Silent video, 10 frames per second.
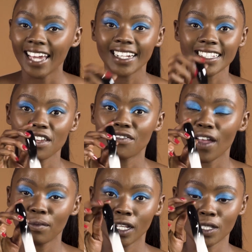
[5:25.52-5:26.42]
And I say
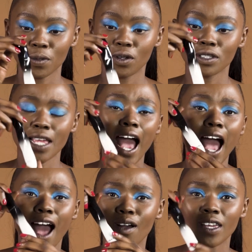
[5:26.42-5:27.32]
fabulous because
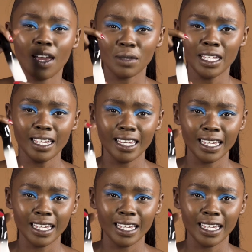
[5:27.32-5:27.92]
how yummy.